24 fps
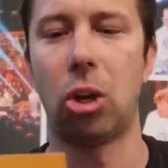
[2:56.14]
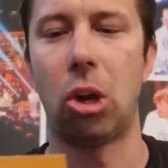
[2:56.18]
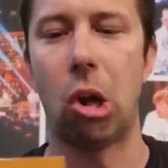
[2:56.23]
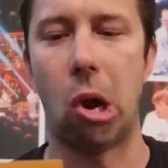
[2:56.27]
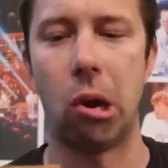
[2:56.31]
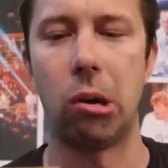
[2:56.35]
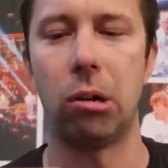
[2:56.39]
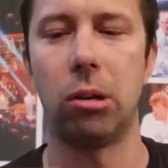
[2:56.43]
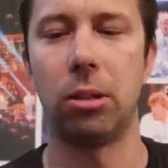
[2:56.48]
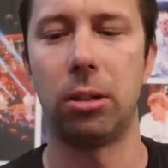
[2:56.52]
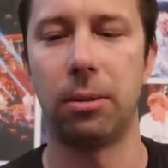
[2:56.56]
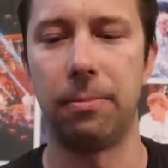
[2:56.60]

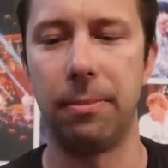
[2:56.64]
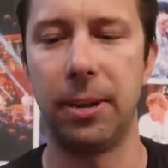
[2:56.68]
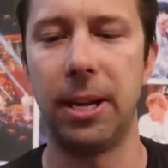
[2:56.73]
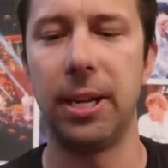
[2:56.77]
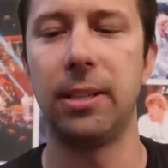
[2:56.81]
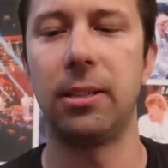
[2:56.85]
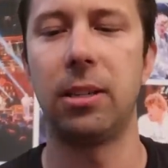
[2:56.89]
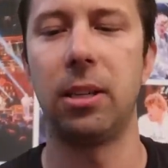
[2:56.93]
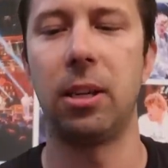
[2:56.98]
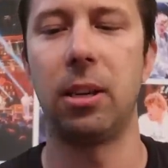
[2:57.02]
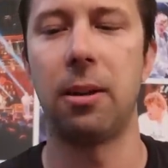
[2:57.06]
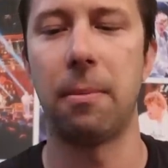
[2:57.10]
Carl's
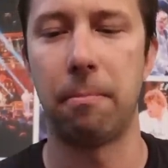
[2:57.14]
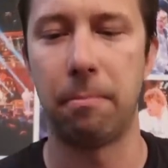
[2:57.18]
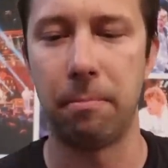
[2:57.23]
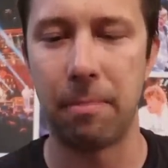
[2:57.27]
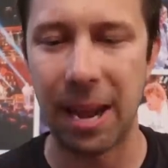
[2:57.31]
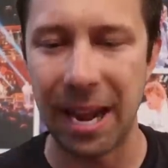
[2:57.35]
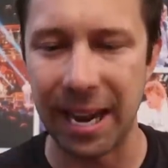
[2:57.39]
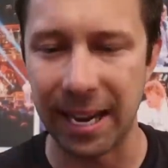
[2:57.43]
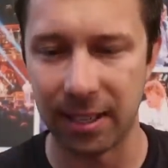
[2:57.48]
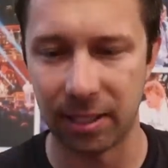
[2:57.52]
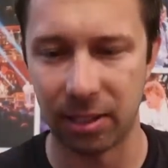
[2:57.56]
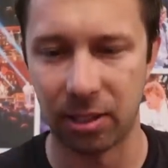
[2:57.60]
Amazing
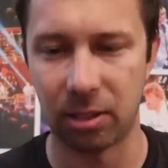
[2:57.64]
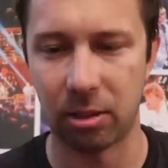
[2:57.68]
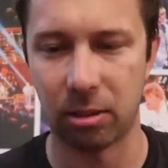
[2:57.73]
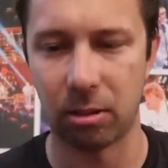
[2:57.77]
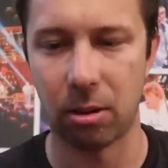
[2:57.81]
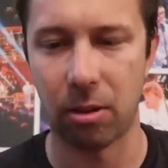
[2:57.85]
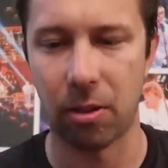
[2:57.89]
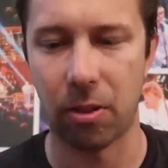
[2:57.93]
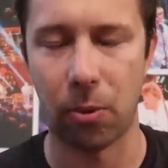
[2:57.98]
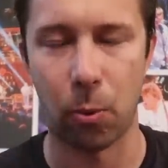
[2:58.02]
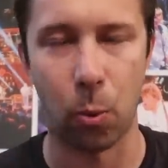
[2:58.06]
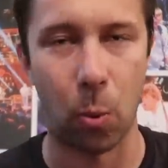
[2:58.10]

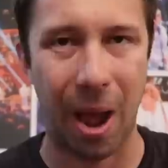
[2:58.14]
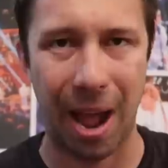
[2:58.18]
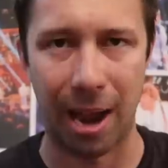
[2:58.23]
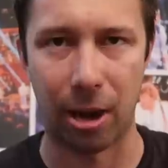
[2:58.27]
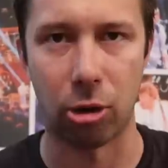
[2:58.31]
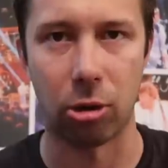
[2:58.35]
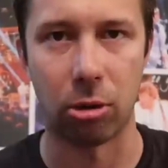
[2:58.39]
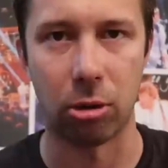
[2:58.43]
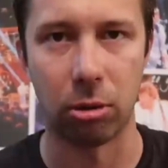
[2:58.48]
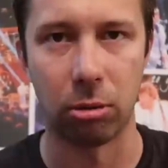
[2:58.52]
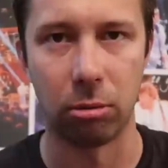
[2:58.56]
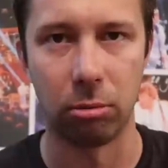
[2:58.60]
Baits
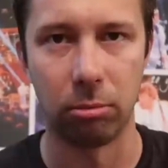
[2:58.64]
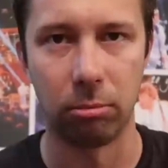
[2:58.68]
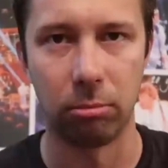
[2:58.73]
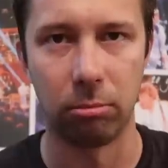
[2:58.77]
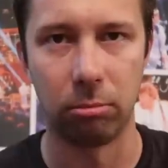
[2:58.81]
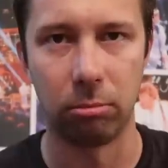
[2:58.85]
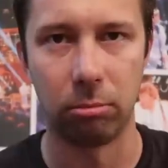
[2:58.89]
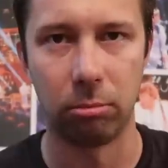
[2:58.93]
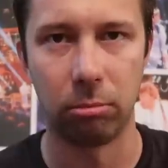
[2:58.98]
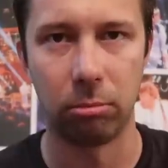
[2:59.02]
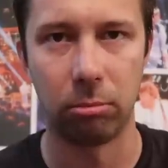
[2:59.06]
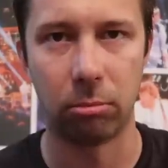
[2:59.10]
Thwacker.
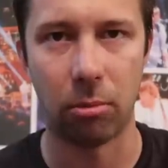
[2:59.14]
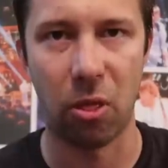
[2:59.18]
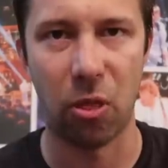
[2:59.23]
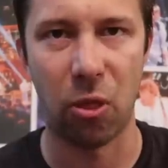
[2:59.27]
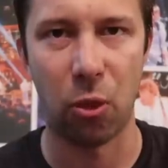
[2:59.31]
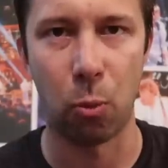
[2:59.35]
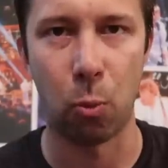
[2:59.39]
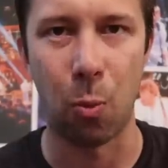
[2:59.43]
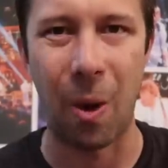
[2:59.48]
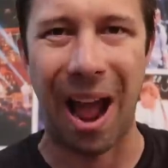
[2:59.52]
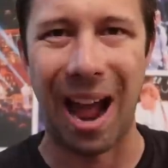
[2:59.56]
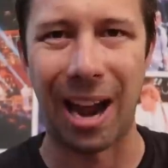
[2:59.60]

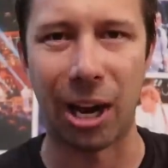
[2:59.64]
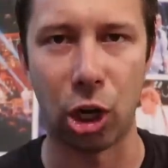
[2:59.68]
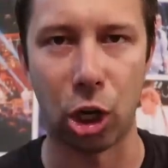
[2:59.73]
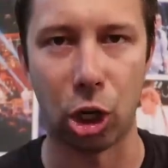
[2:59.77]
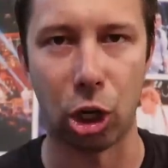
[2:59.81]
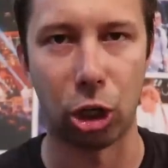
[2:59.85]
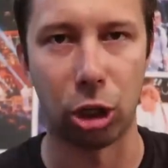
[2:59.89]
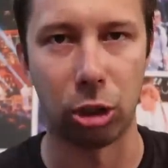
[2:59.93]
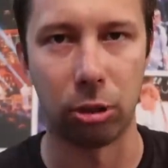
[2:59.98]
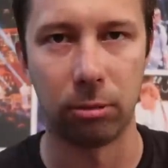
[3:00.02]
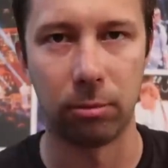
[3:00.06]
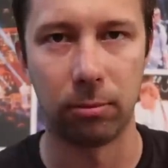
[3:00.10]

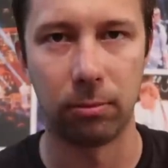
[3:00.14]
Thwacker.